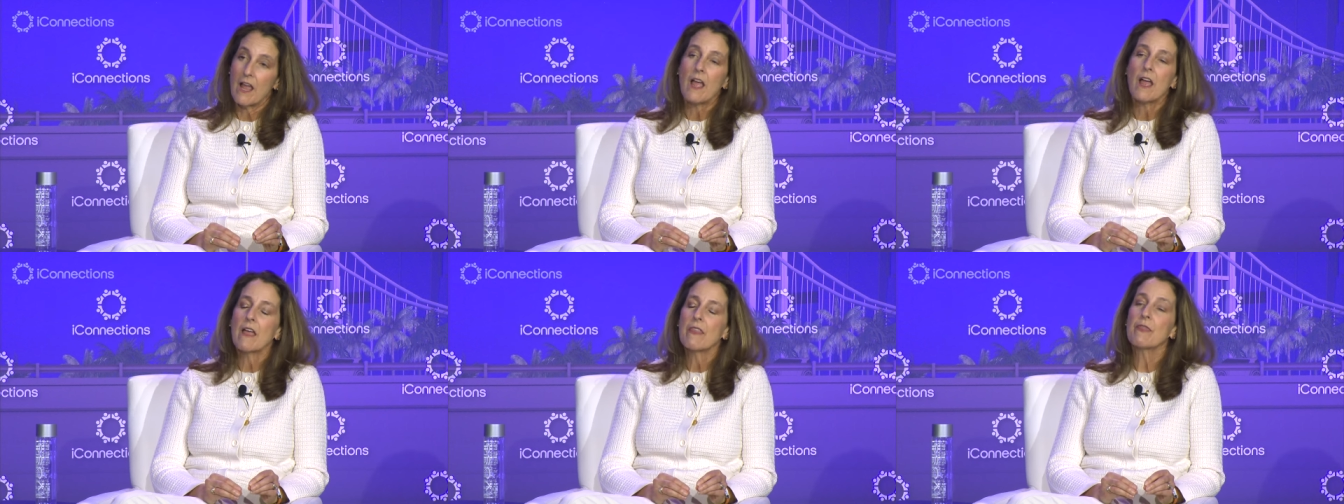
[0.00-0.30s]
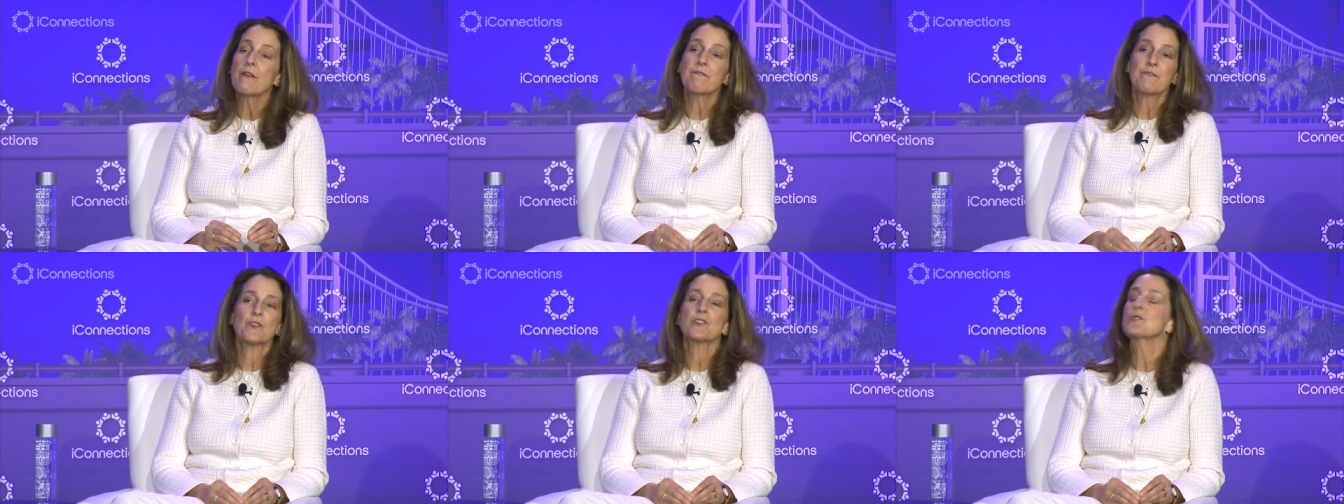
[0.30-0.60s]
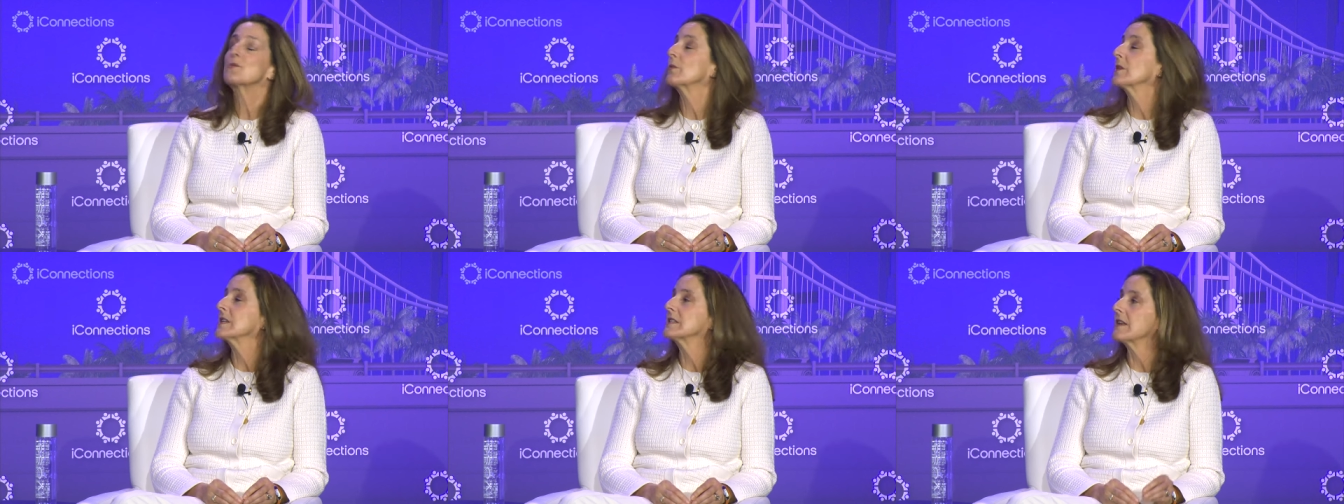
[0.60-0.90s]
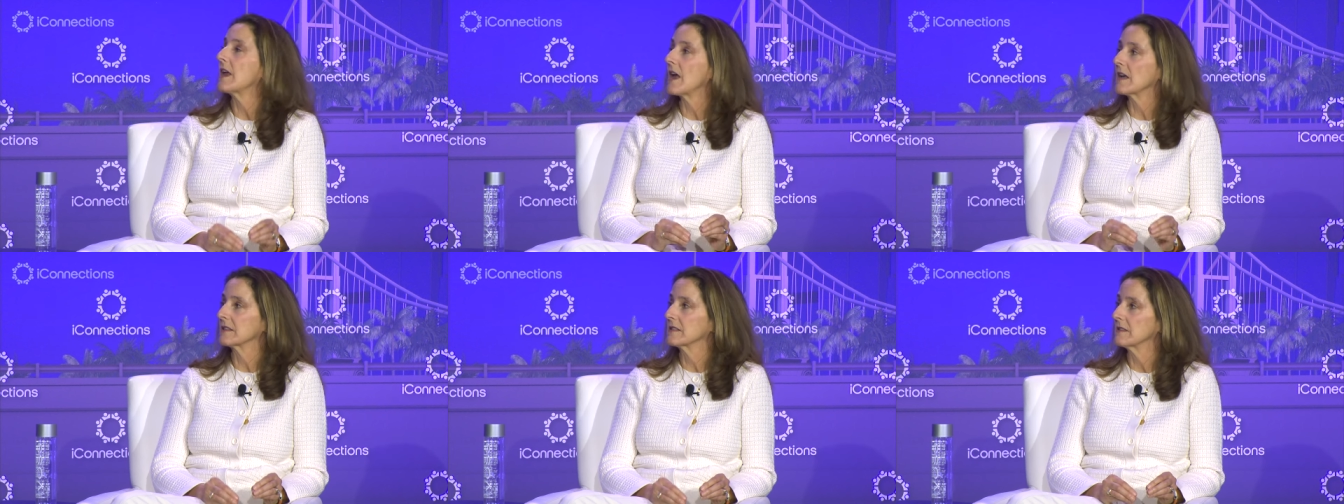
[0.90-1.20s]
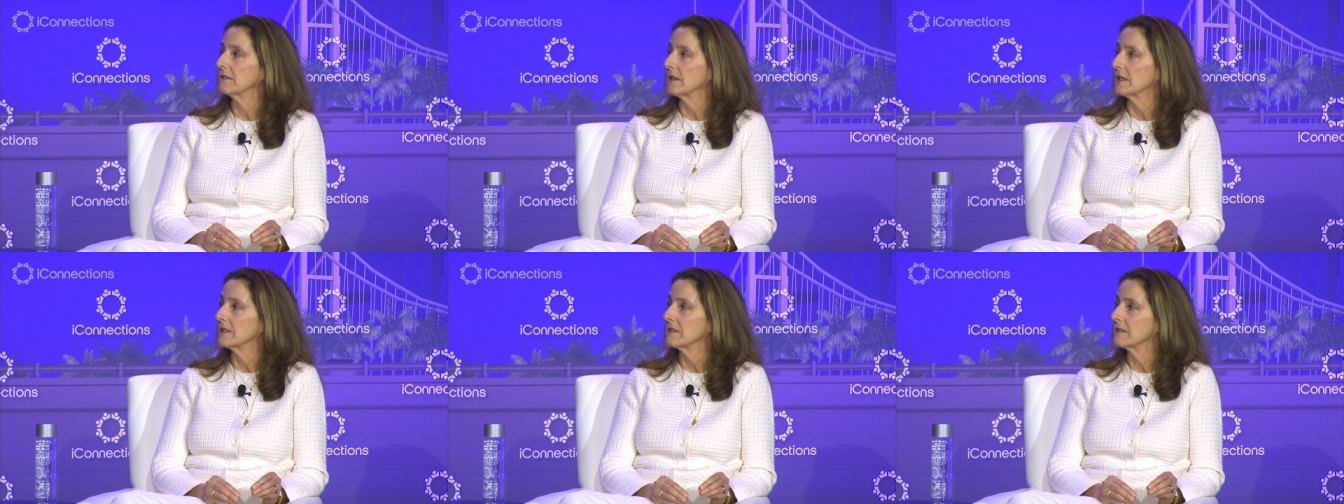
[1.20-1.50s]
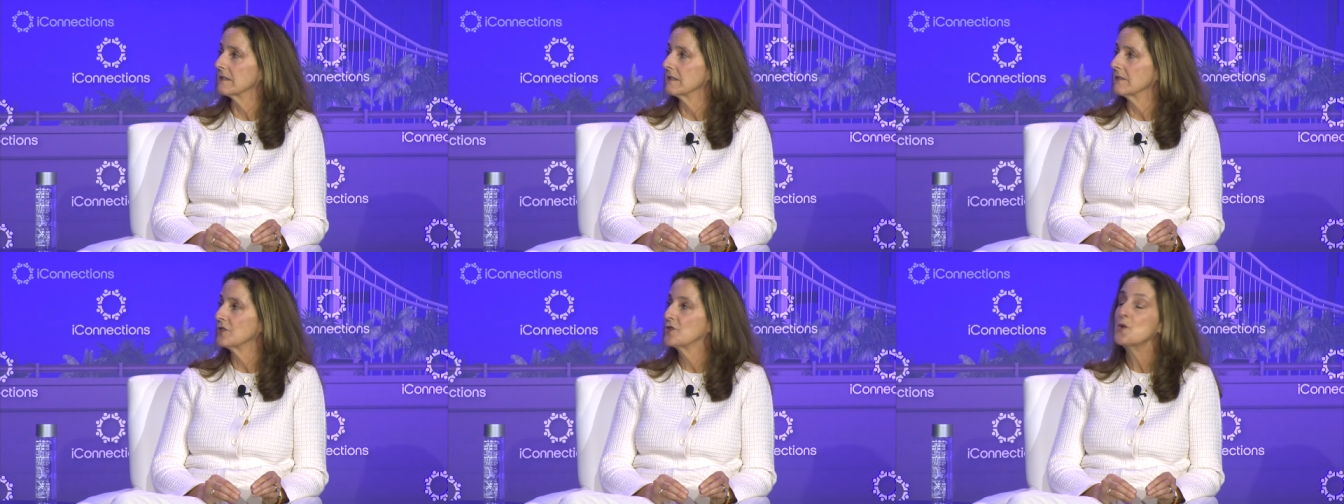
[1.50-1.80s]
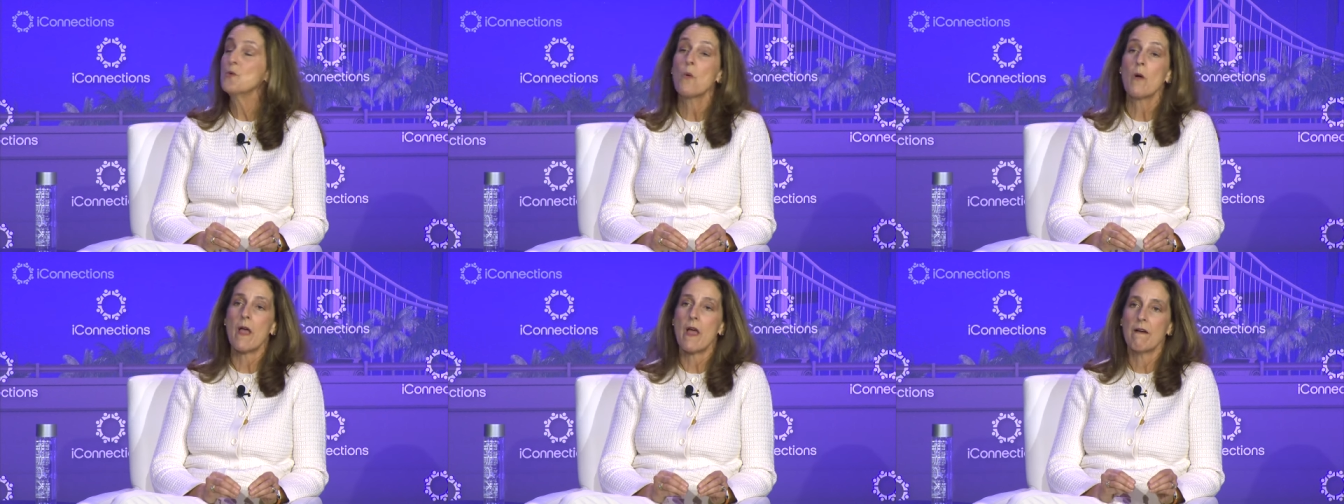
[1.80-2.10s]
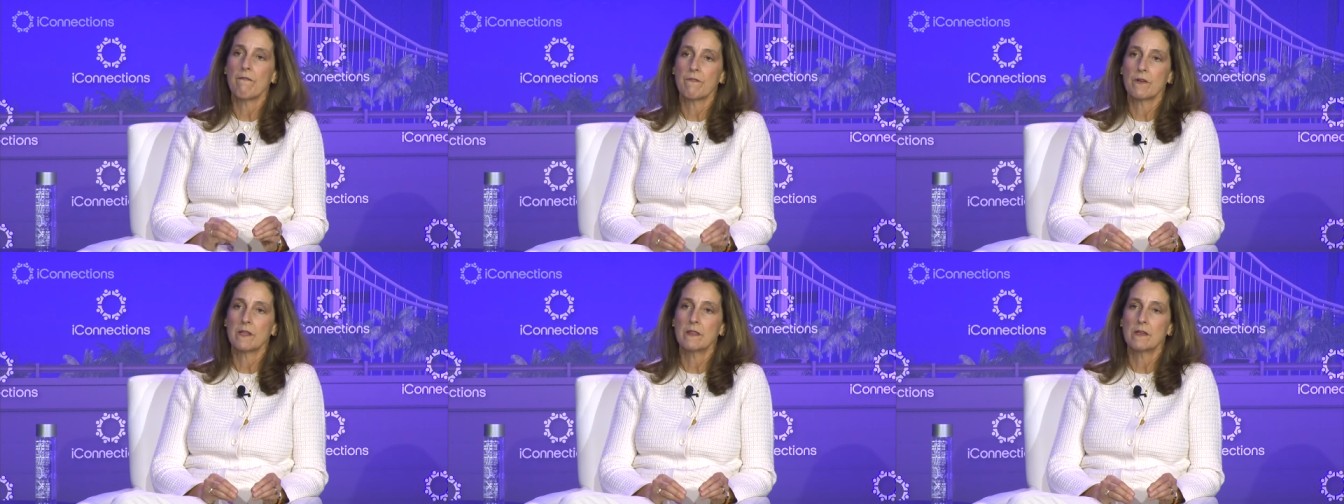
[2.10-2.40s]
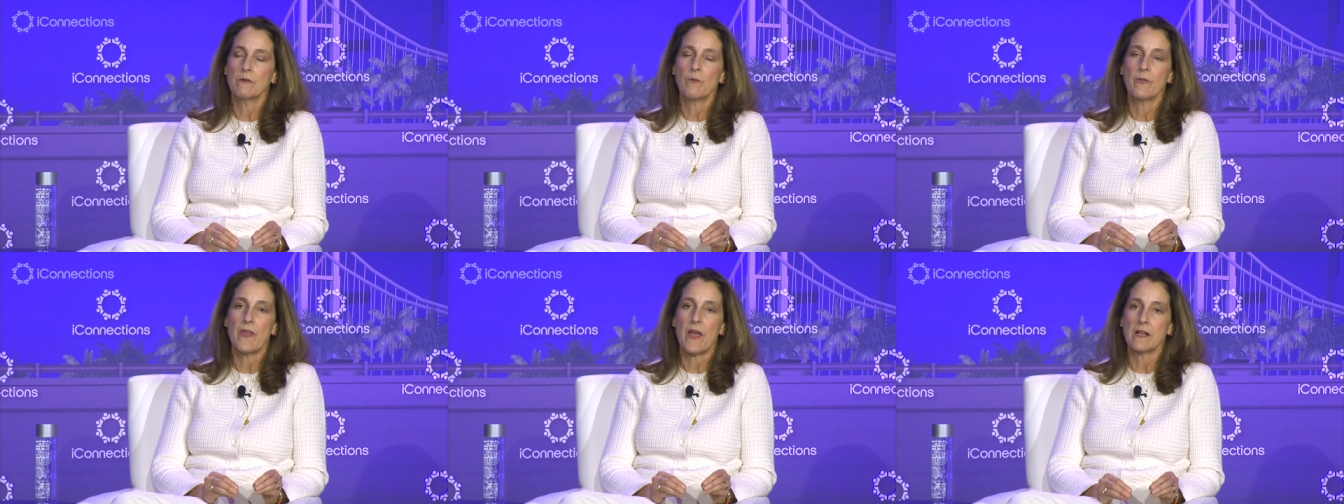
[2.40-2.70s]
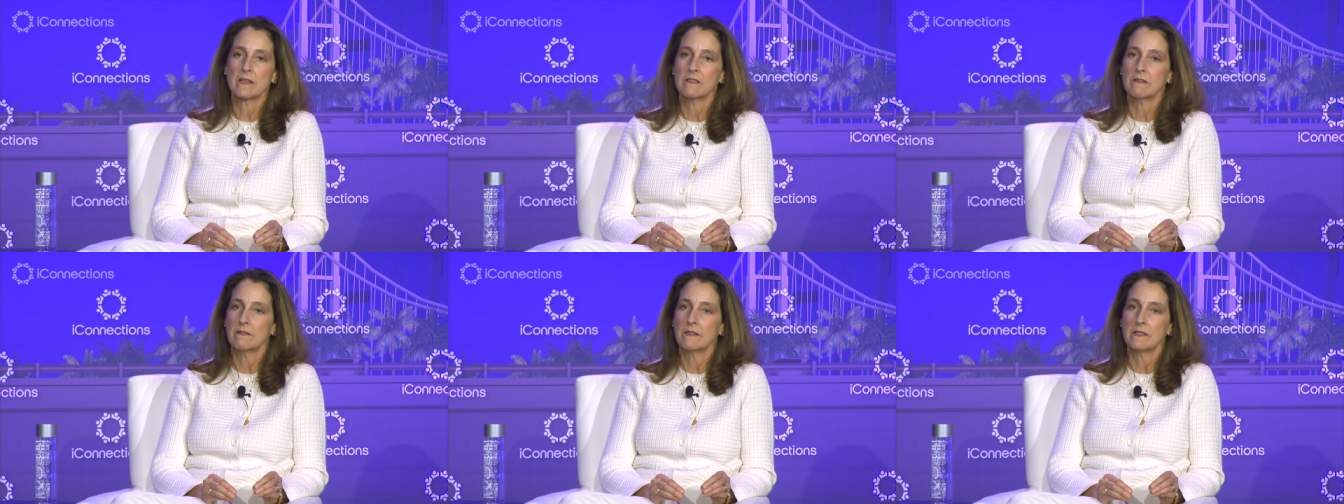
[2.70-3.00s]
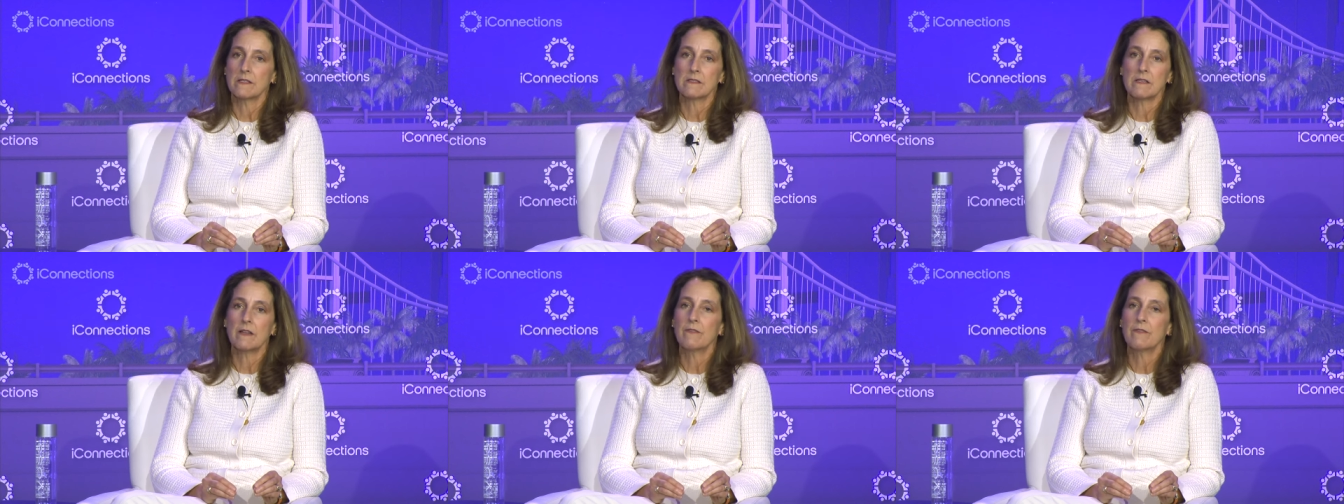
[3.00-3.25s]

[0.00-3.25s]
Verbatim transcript: Okay. The first one is excellence. Do everything with excellence.